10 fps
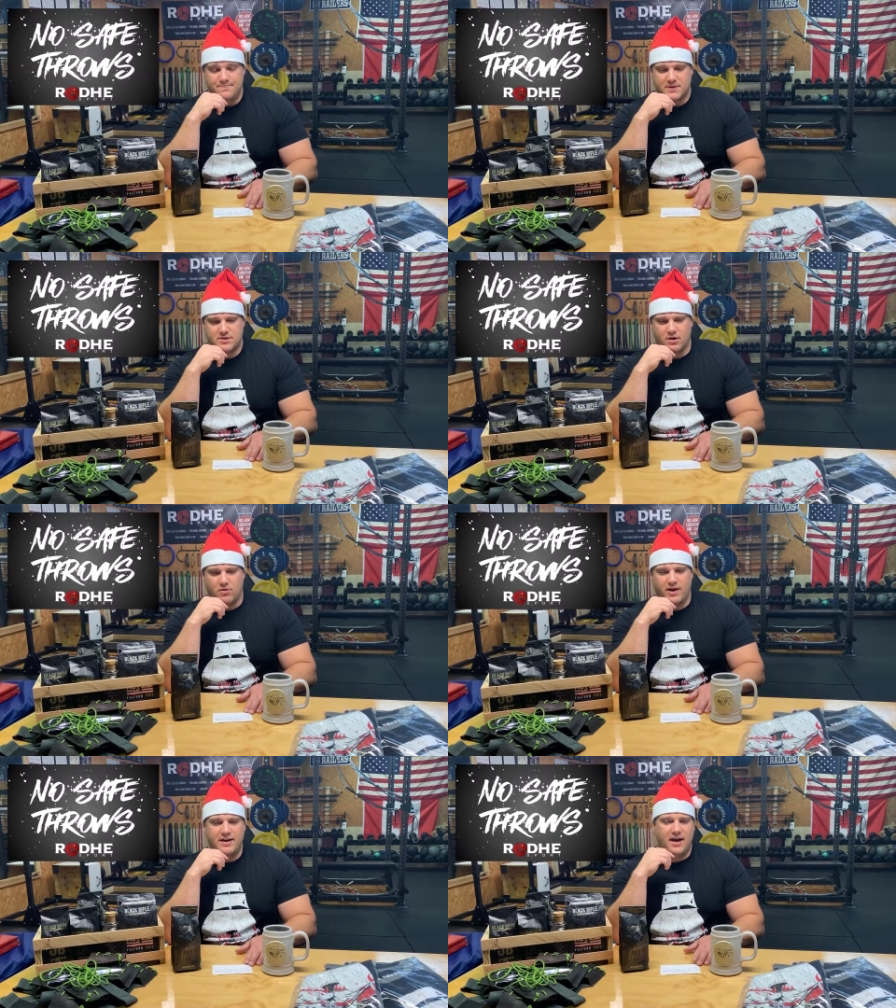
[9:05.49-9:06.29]
So
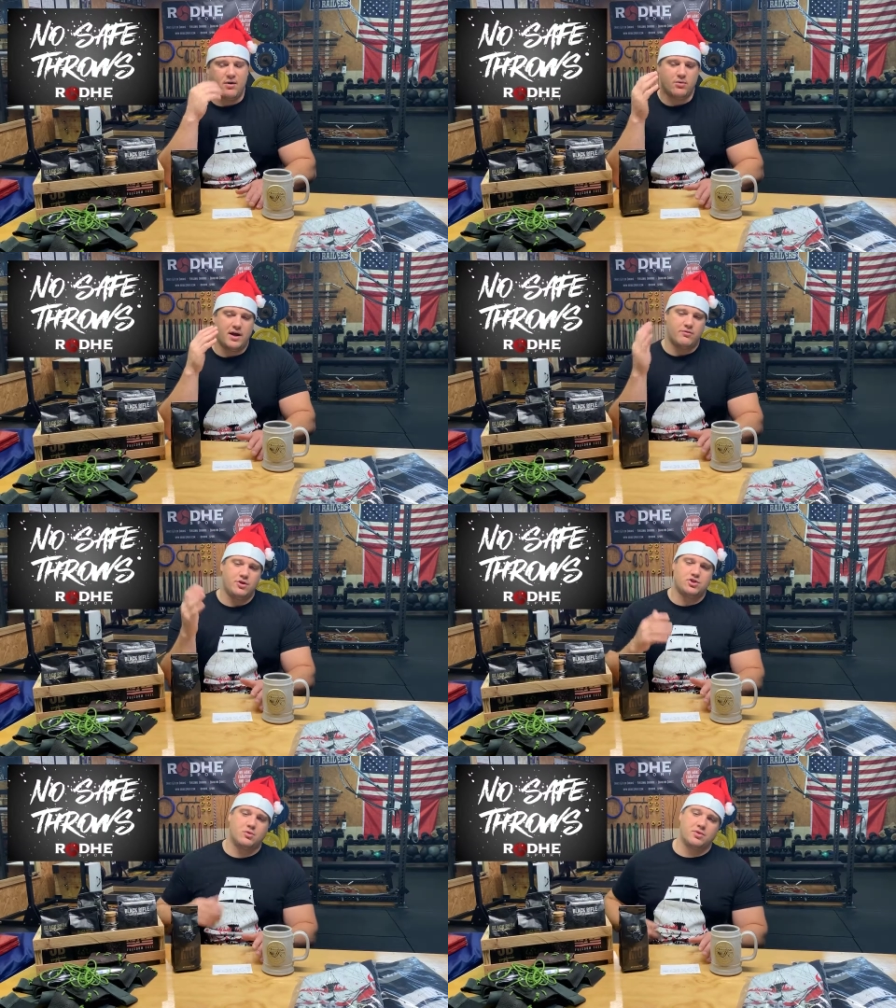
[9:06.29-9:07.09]
right now, we're not really
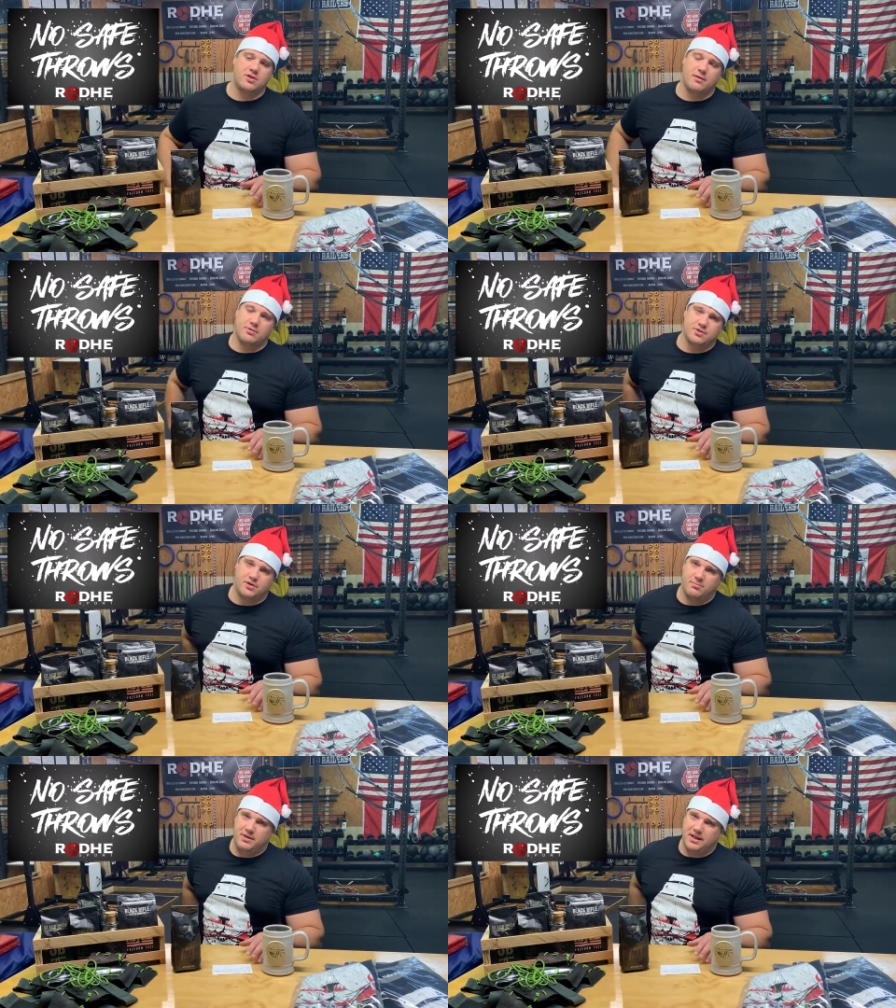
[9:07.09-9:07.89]
sure what the numbers are gonna
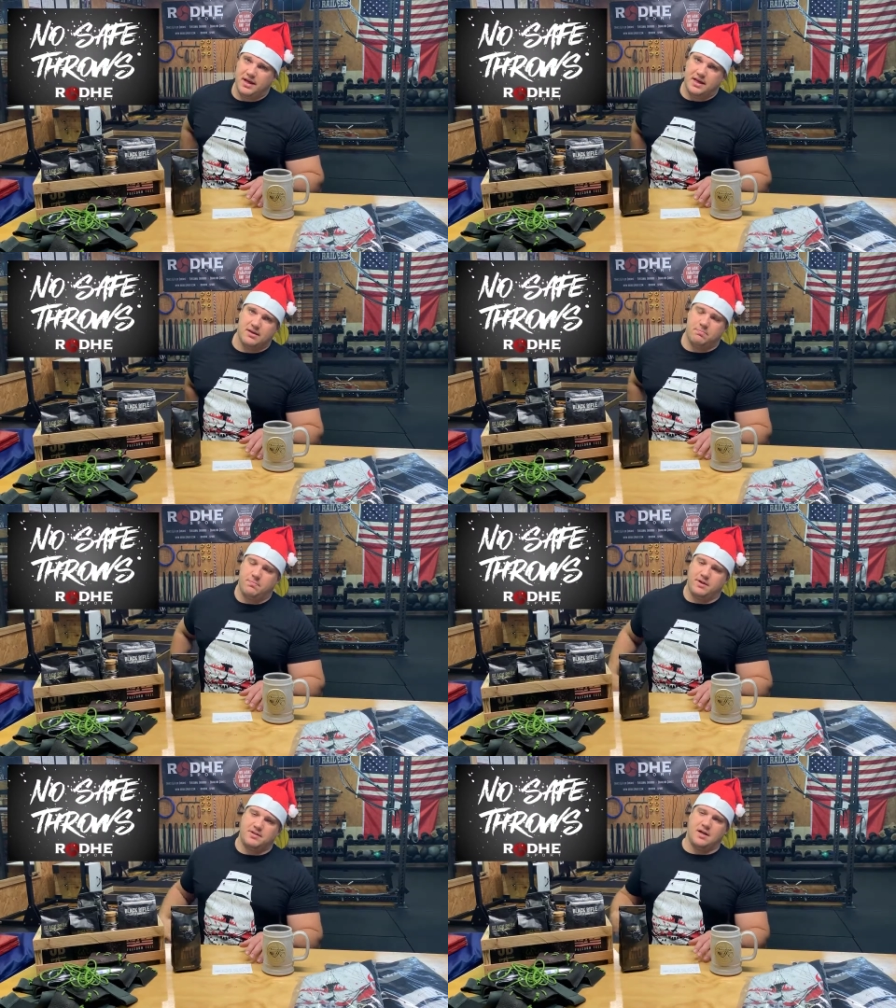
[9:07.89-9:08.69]
be like,
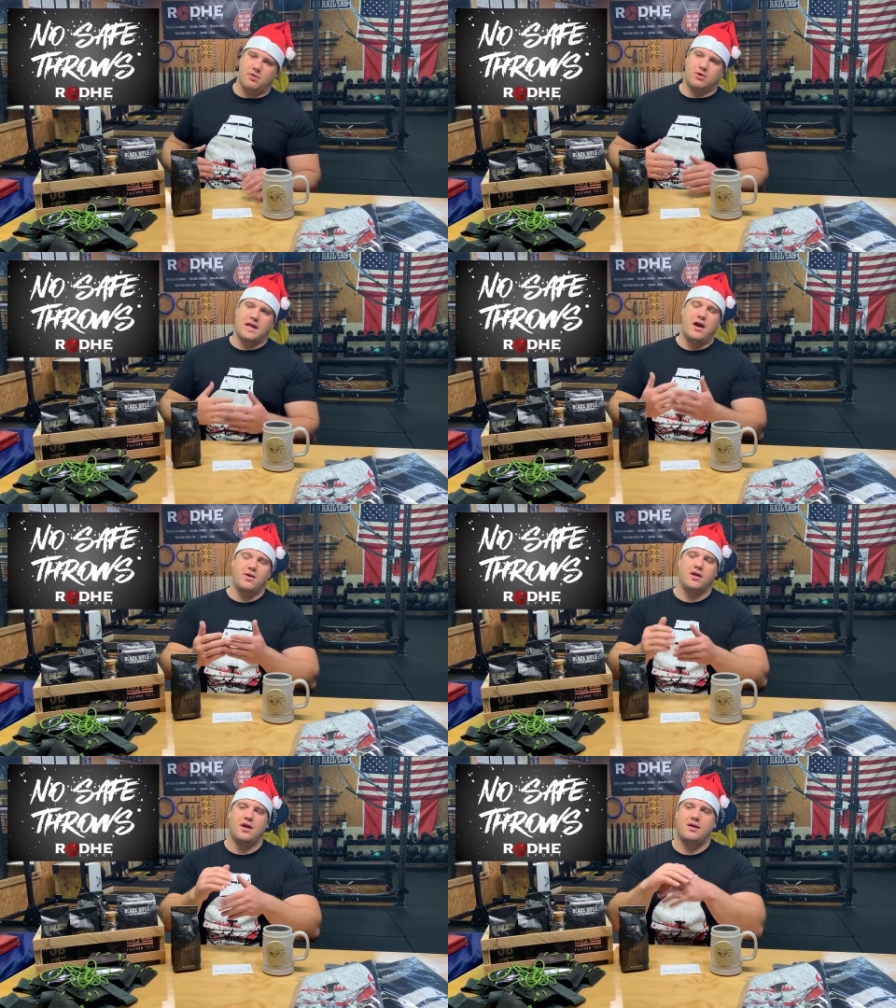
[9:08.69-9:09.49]
but we're
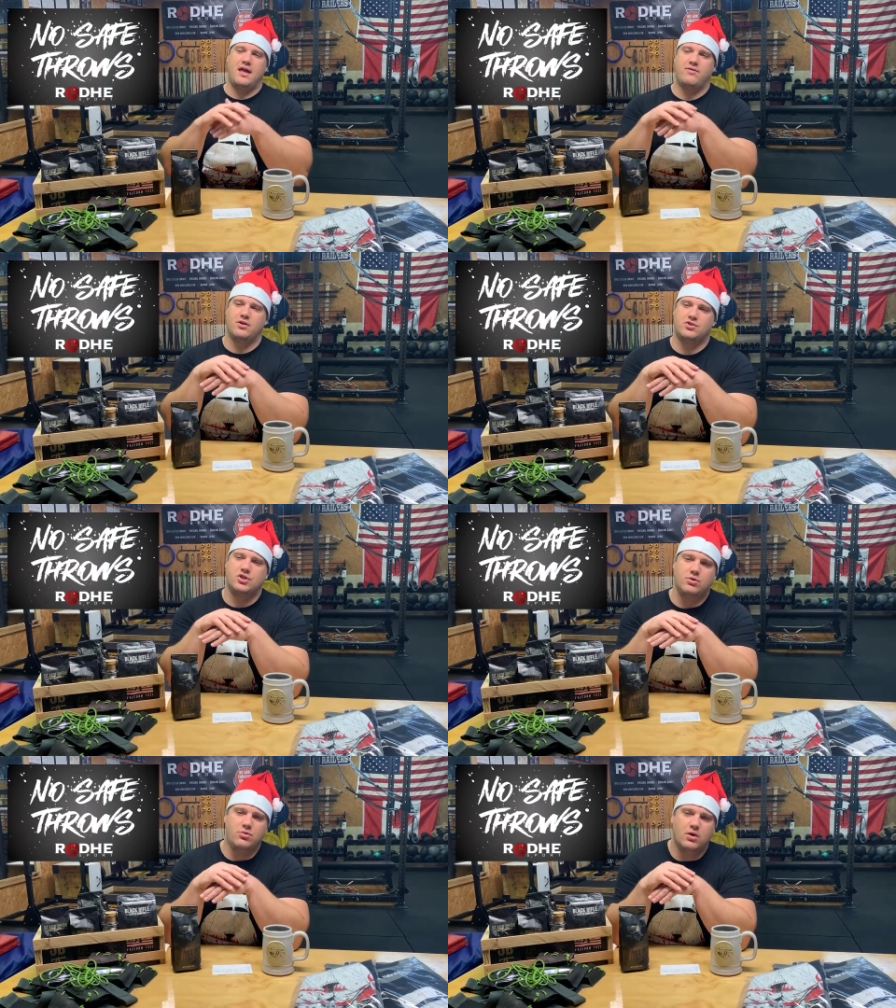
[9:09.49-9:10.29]
counting on having
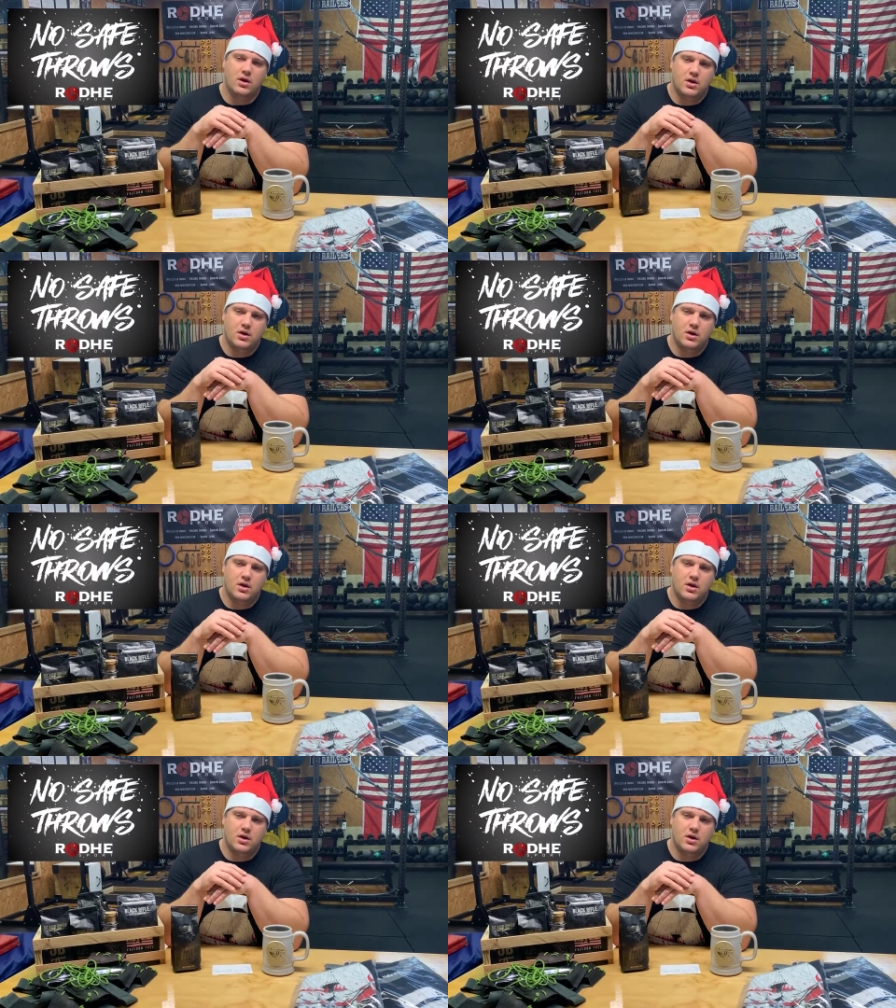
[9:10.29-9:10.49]
two